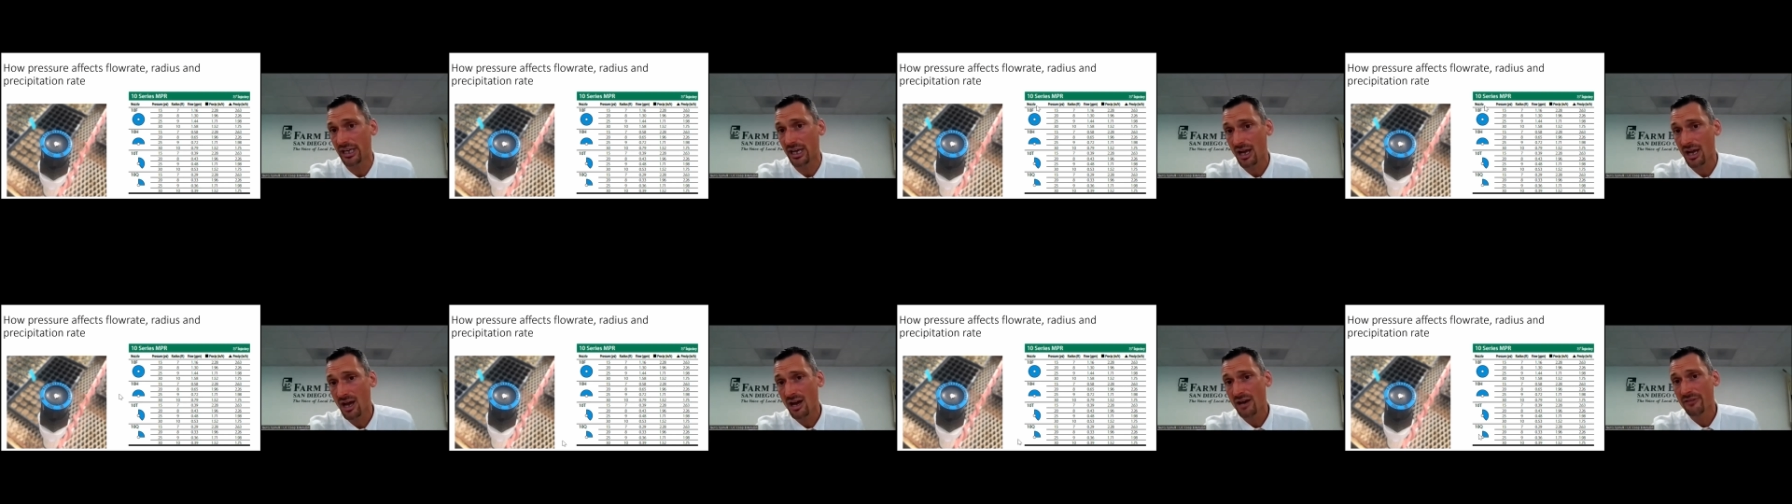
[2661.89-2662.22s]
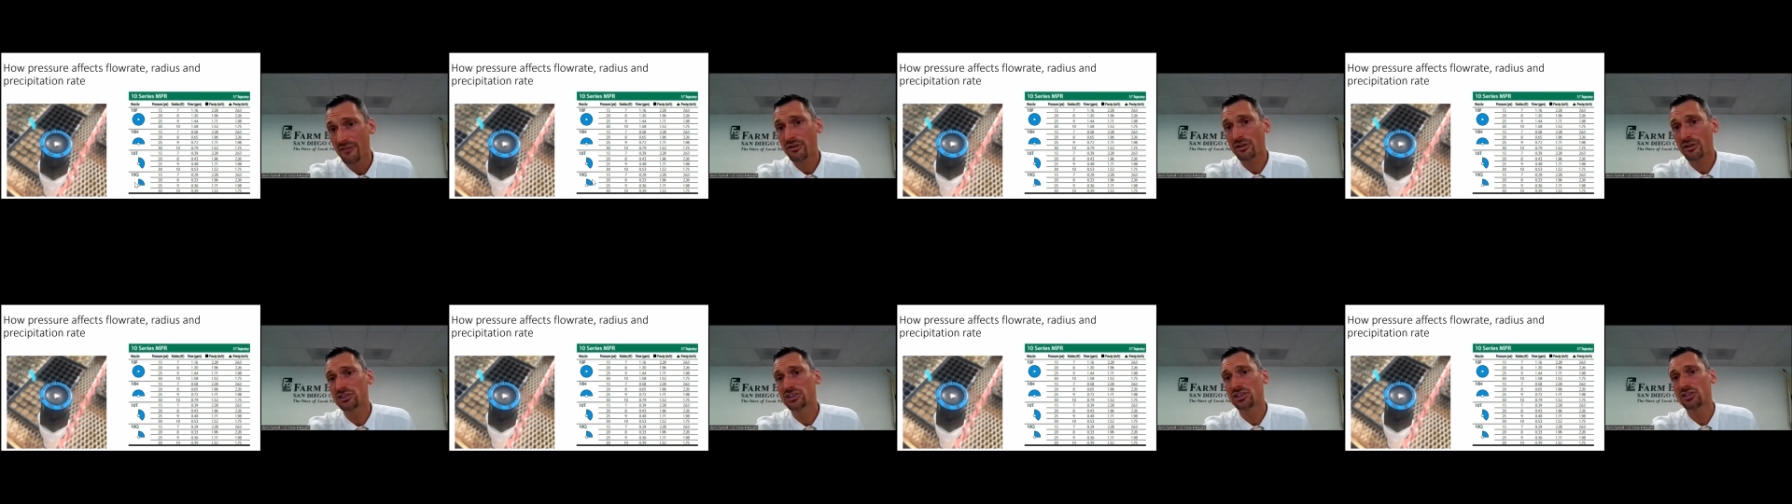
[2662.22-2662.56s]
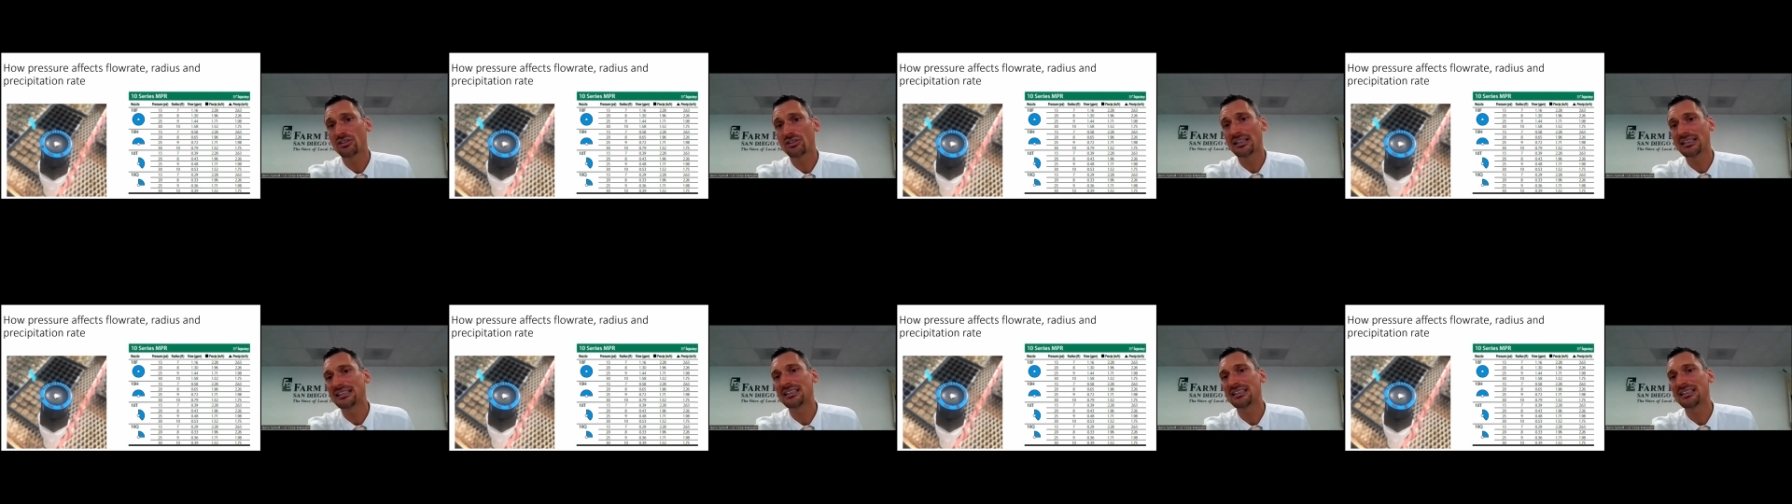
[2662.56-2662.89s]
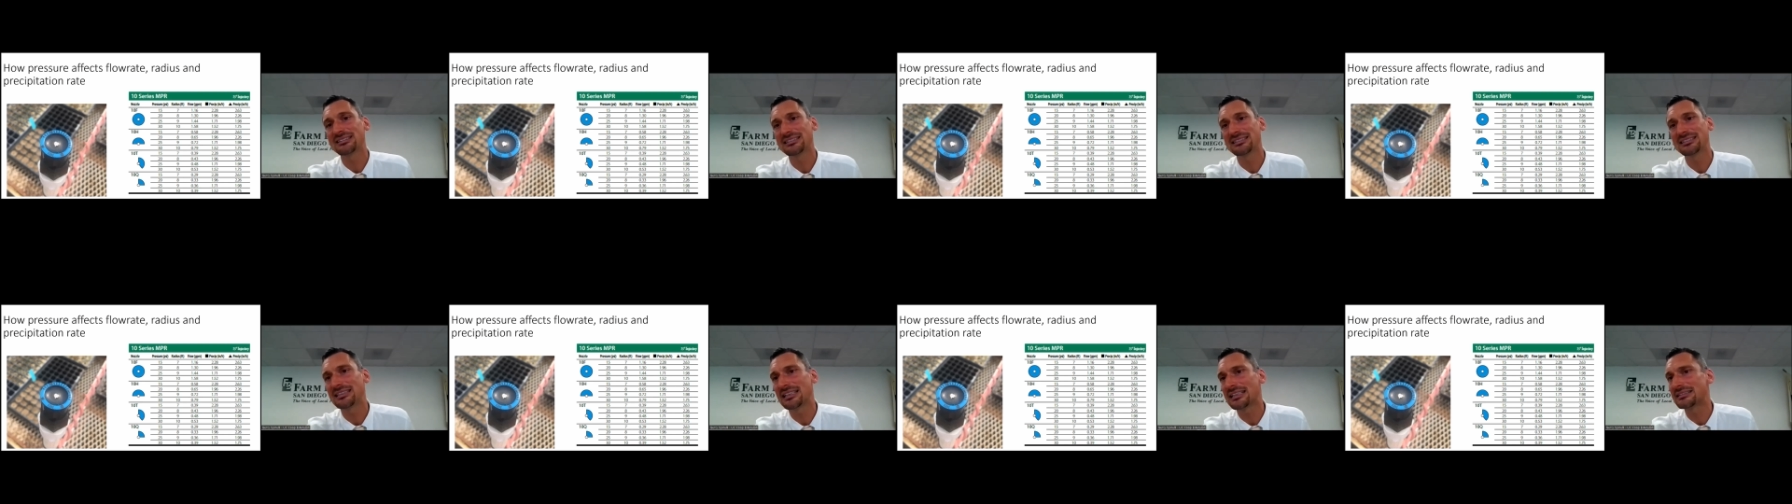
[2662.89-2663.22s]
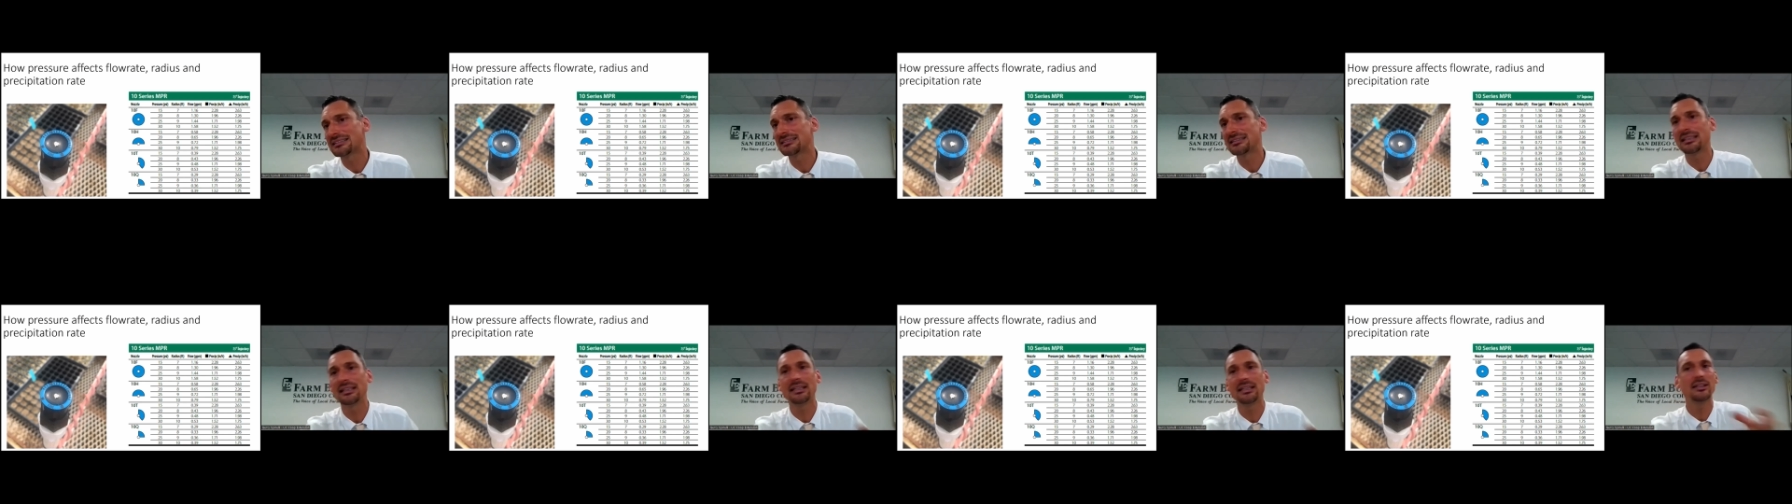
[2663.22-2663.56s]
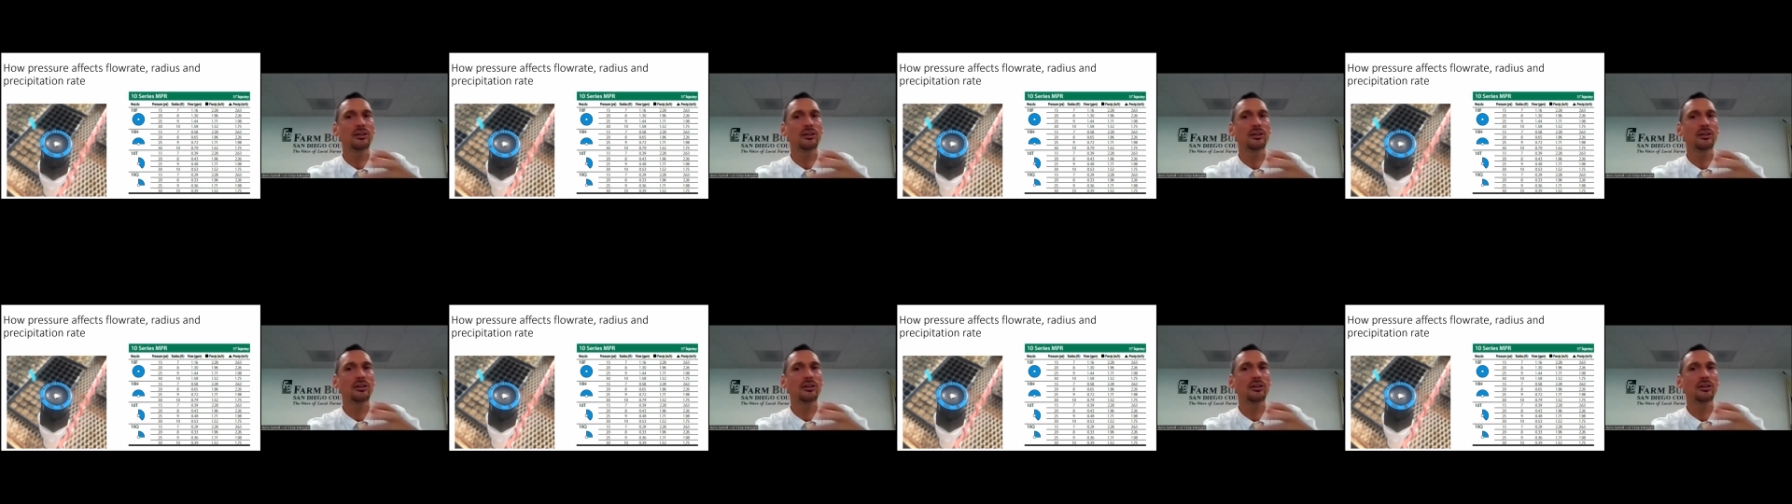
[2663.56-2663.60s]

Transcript: Of course, you run it at 60,